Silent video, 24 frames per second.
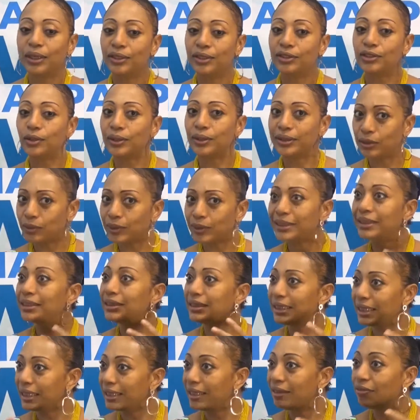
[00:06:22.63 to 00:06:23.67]
So it was
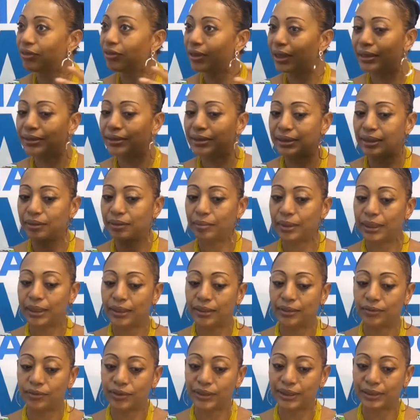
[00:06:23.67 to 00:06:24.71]
significant in
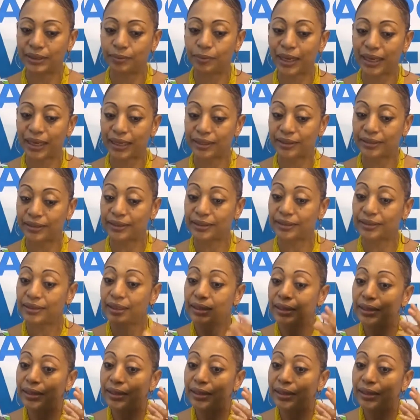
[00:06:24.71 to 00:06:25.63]
many respects.